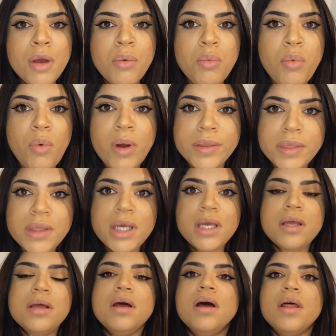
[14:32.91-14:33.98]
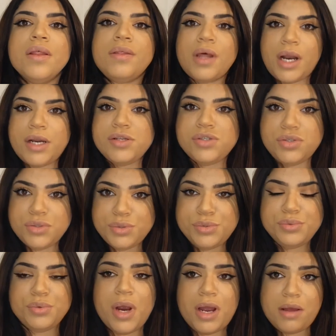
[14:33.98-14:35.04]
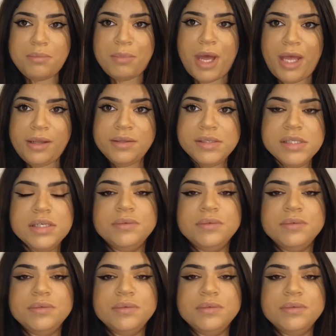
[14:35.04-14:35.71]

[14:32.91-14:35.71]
One thing that I do recommend